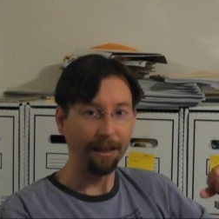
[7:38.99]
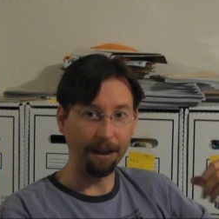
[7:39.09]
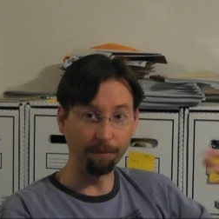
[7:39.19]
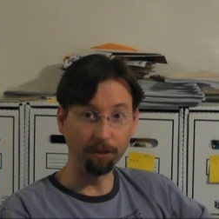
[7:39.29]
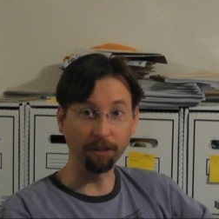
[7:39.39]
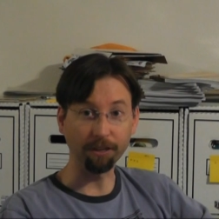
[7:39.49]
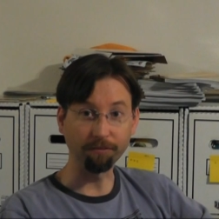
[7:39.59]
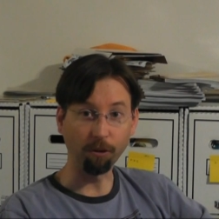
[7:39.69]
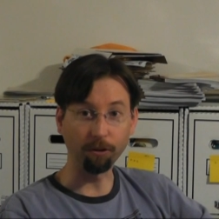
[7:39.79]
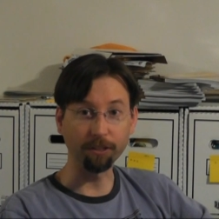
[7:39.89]
And I'm really looking
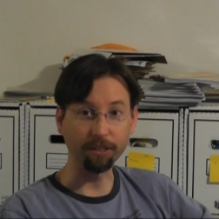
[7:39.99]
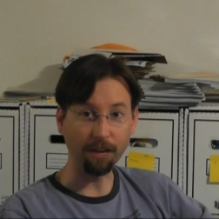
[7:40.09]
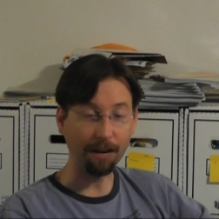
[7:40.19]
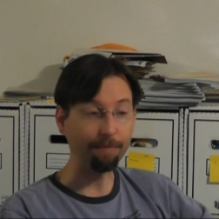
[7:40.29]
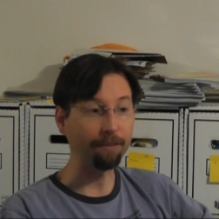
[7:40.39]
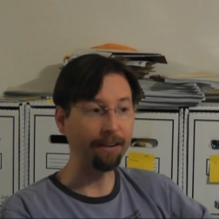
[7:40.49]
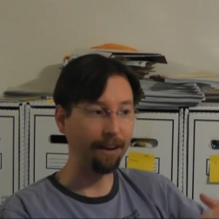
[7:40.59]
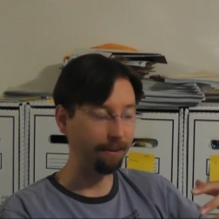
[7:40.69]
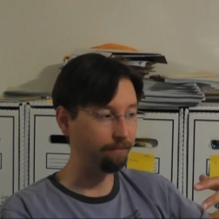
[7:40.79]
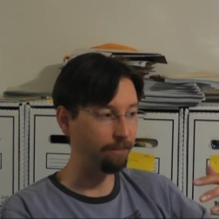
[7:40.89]
forward to talking about that.
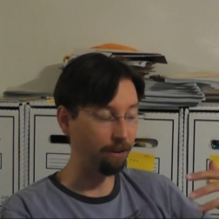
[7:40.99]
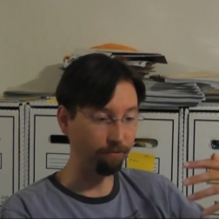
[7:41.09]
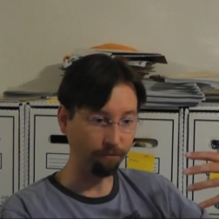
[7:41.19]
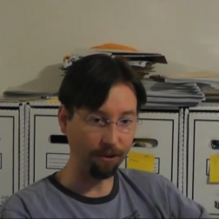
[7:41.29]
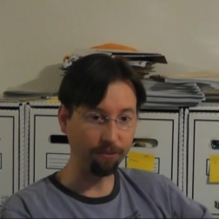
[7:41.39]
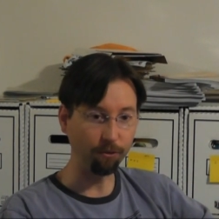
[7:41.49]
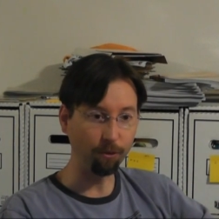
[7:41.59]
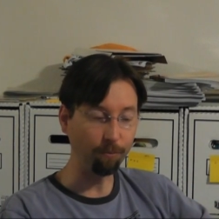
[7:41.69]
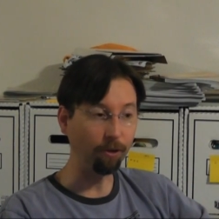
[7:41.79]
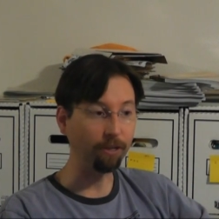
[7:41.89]
I, you know, I've read through
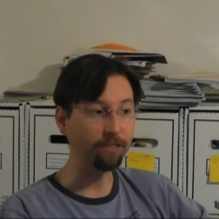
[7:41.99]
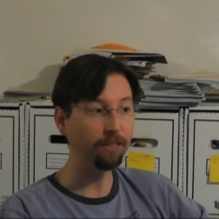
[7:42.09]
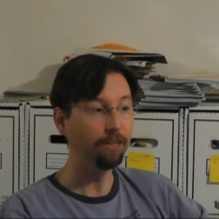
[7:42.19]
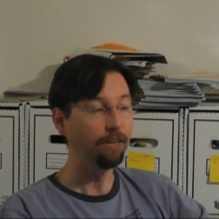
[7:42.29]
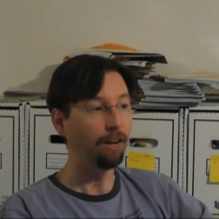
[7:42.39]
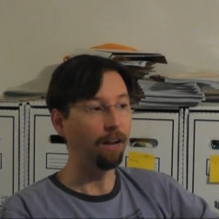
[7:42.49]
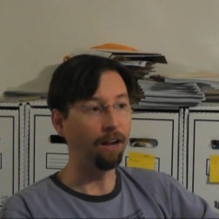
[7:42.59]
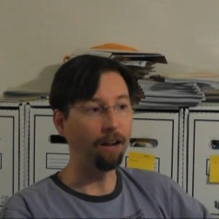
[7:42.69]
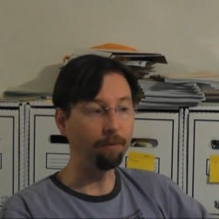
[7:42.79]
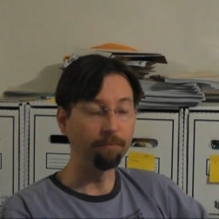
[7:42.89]
the books.
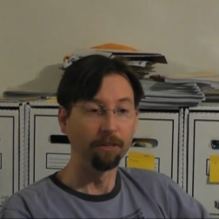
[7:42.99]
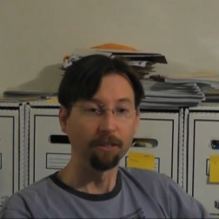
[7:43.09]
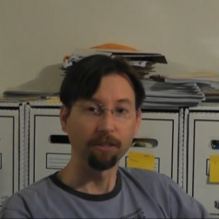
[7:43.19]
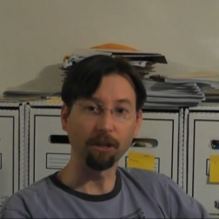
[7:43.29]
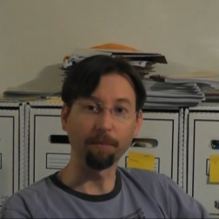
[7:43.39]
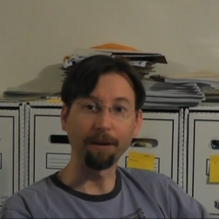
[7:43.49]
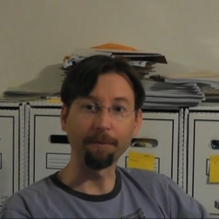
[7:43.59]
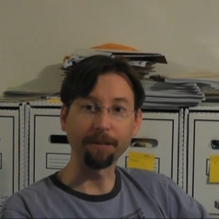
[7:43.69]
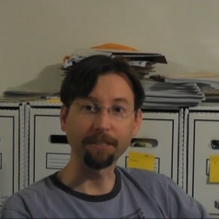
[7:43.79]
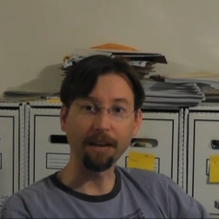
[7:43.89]
Um, so I'm,
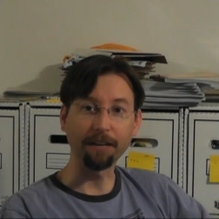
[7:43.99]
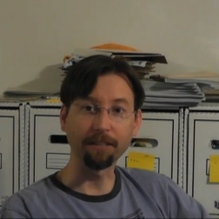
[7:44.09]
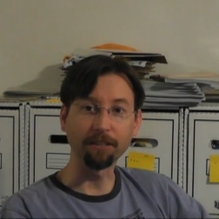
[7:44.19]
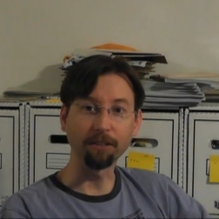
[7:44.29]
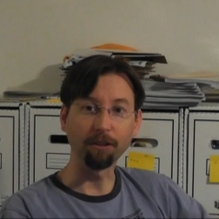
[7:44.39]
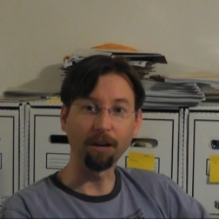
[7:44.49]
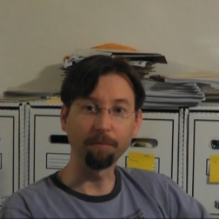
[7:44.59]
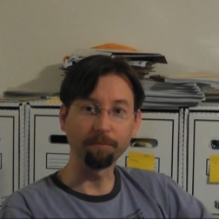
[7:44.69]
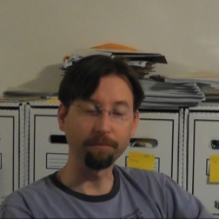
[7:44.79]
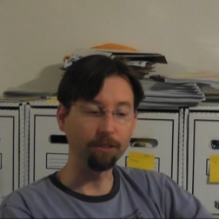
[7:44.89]
I'm, excited to
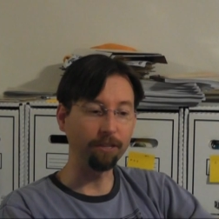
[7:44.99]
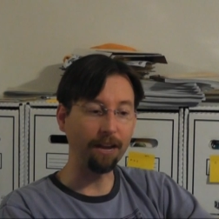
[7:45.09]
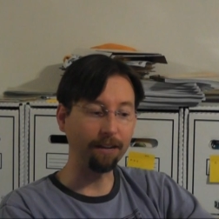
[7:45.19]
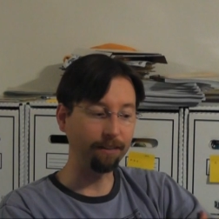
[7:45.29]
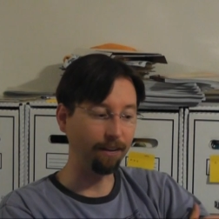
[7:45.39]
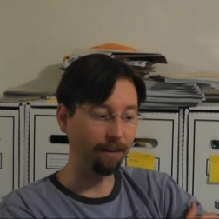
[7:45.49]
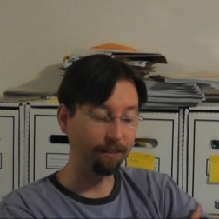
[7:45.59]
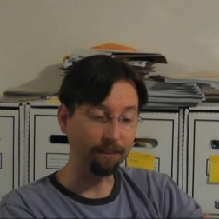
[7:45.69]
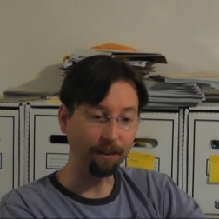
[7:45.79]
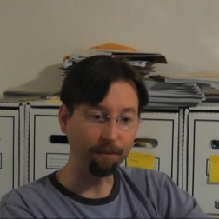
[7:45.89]
um, do that.
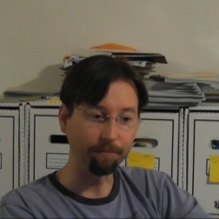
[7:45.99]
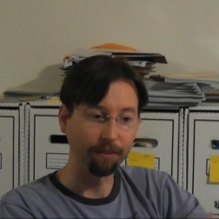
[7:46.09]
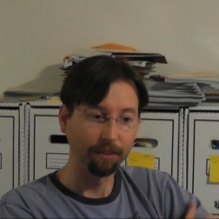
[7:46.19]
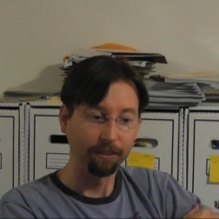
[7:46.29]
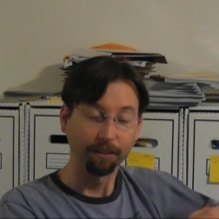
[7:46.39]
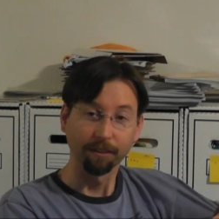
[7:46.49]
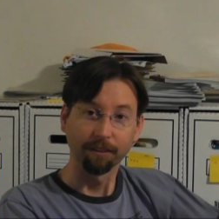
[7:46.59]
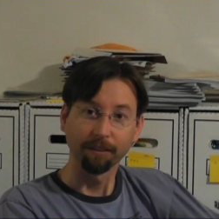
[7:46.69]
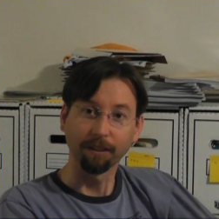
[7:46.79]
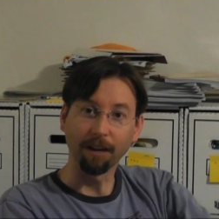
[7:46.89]
And um,
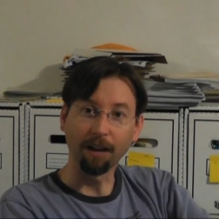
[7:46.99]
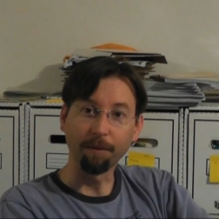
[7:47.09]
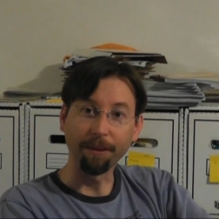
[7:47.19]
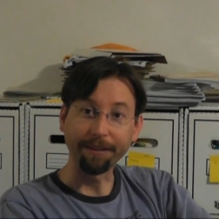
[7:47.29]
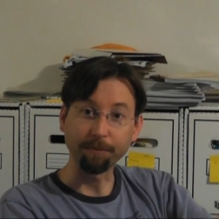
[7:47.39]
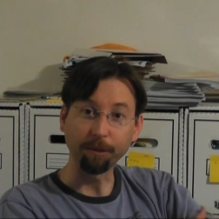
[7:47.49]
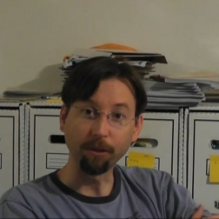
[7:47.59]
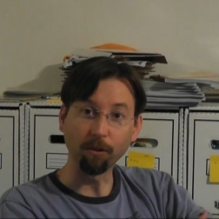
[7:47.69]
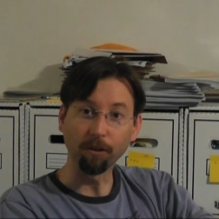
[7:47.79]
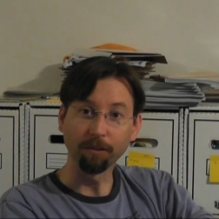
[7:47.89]
uh, I think it's
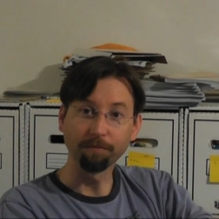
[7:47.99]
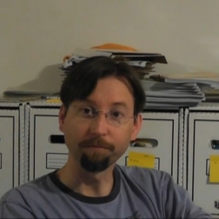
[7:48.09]
pretty cool.